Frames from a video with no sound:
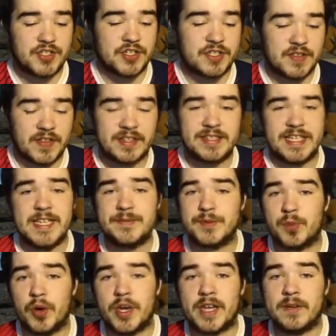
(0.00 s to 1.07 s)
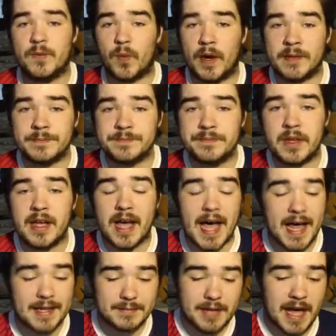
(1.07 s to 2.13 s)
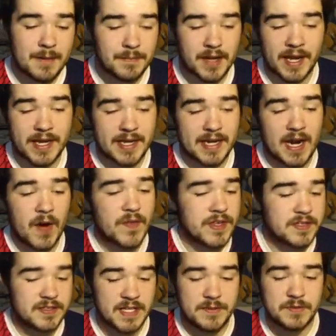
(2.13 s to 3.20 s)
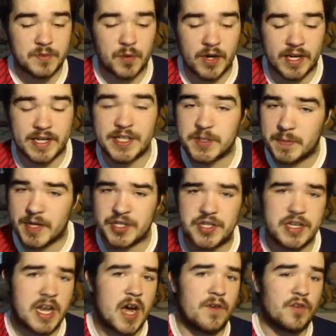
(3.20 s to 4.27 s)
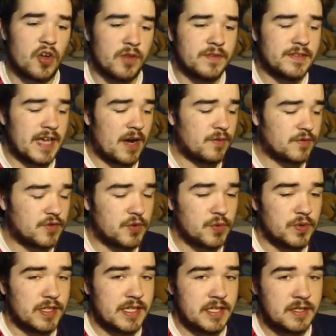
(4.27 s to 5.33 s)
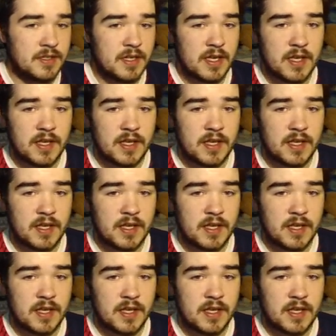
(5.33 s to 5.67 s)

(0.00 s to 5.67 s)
just the team's working well. I'm liking how this team is working, especially now I've gone down to the